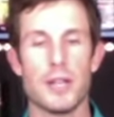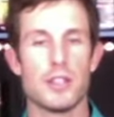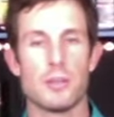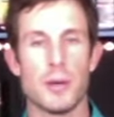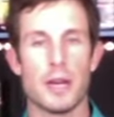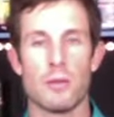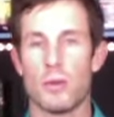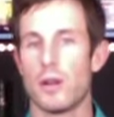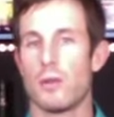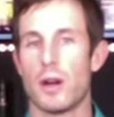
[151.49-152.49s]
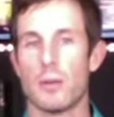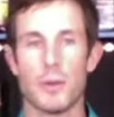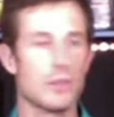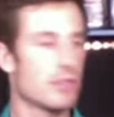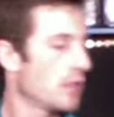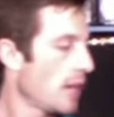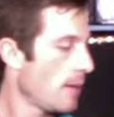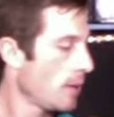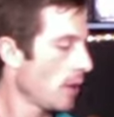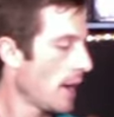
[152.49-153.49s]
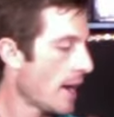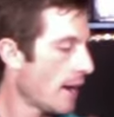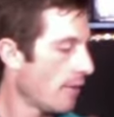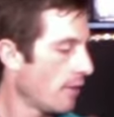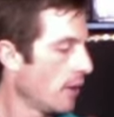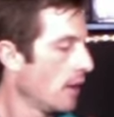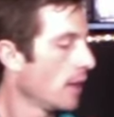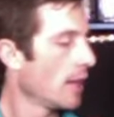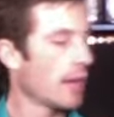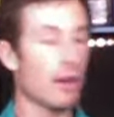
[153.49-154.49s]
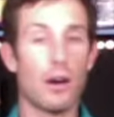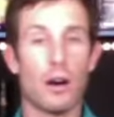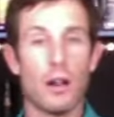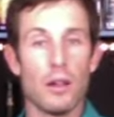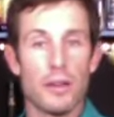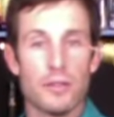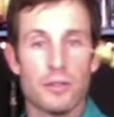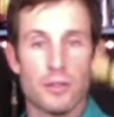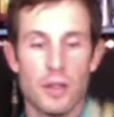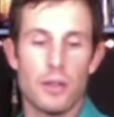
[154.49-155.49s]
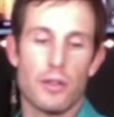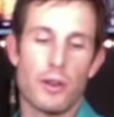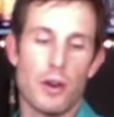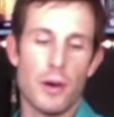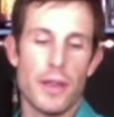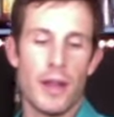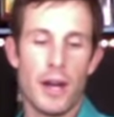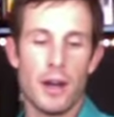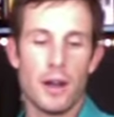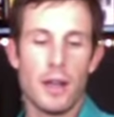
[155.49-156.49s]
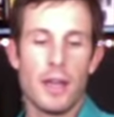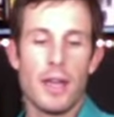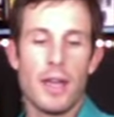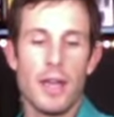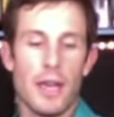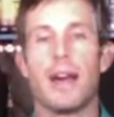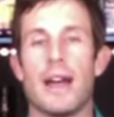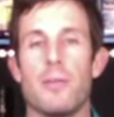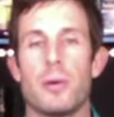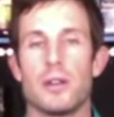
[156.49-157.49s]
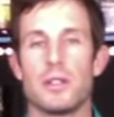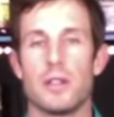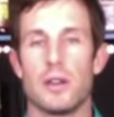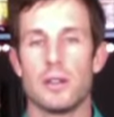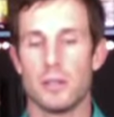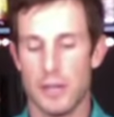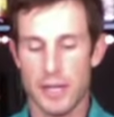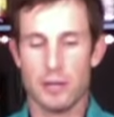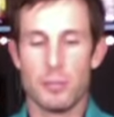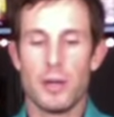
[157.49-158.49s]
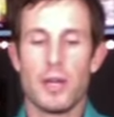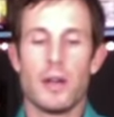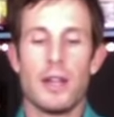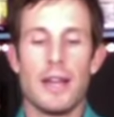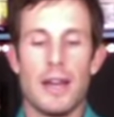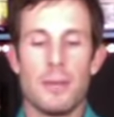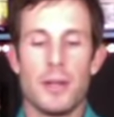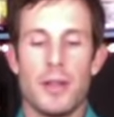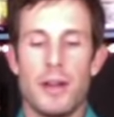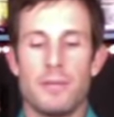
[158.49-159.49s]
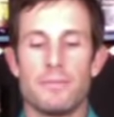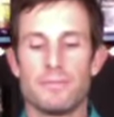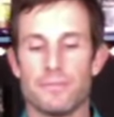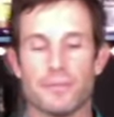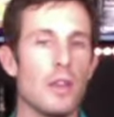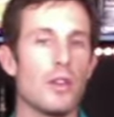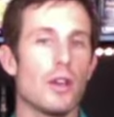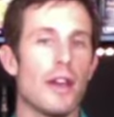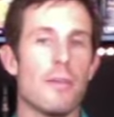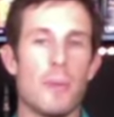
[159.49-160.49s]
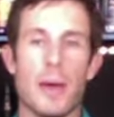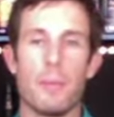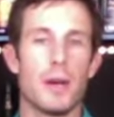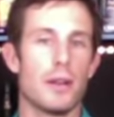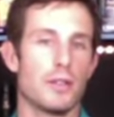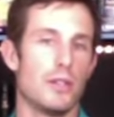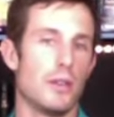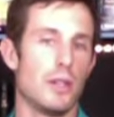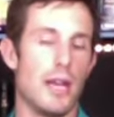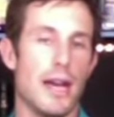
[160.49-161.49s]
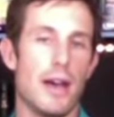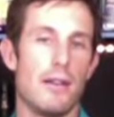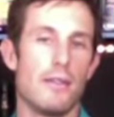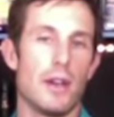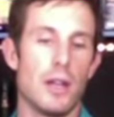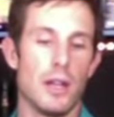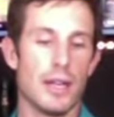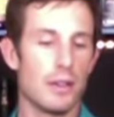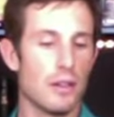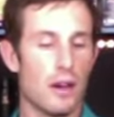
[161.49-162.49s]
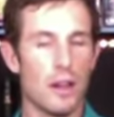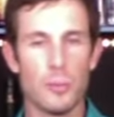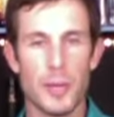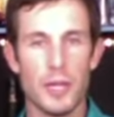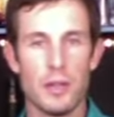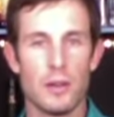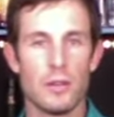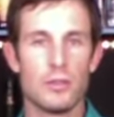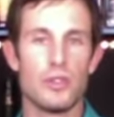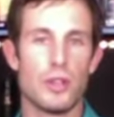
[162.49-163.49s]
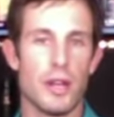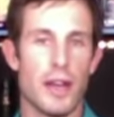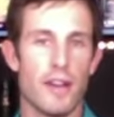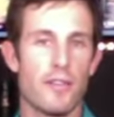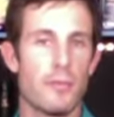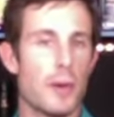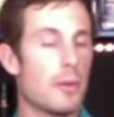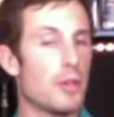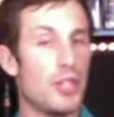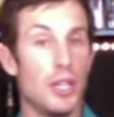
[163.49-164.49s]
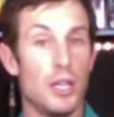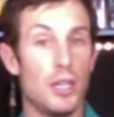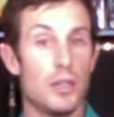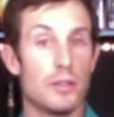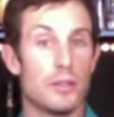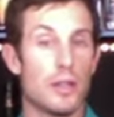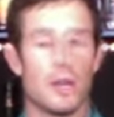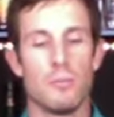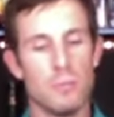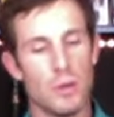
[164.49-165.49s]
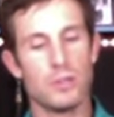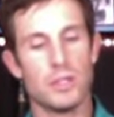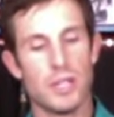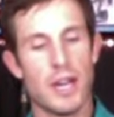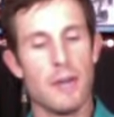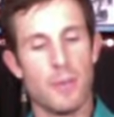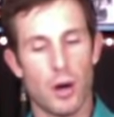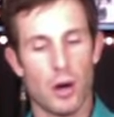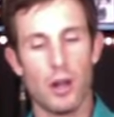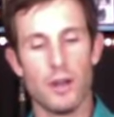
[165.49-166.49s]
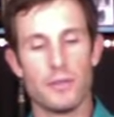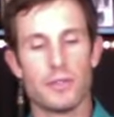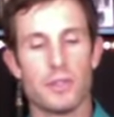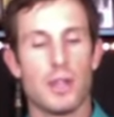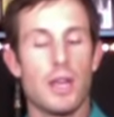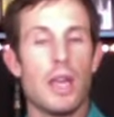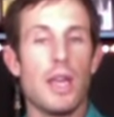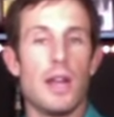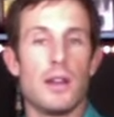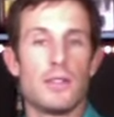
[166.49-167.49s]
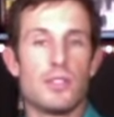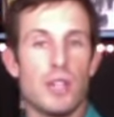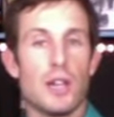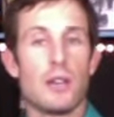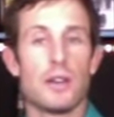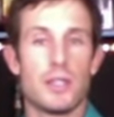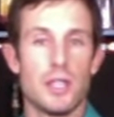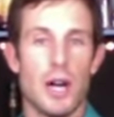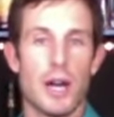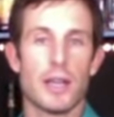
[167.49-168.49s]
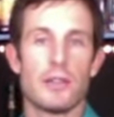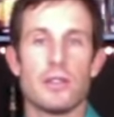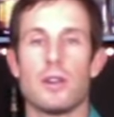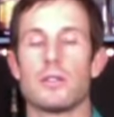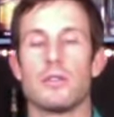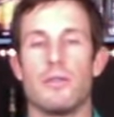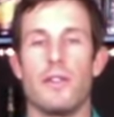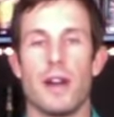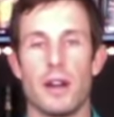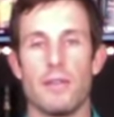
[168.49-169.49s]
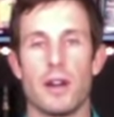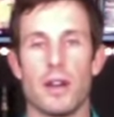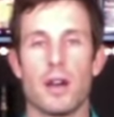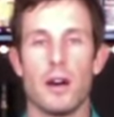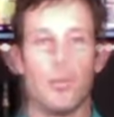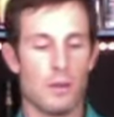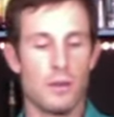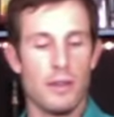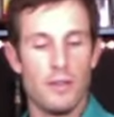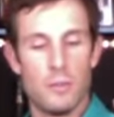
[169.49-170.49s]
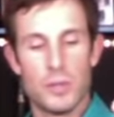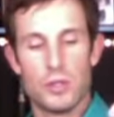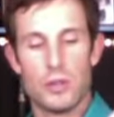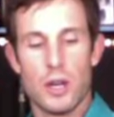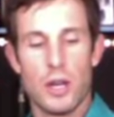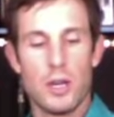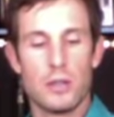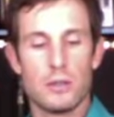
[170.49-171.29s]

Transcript: just depend on where you work. Most of the time you'll have like olives that you'll throw on there. And I personally also like to put a lime on there. You could have peppers, you could have like little jalapenos, you could have pepperoncinis. Most of the time olives and a celery stalk is also very, very common. Give them a straw.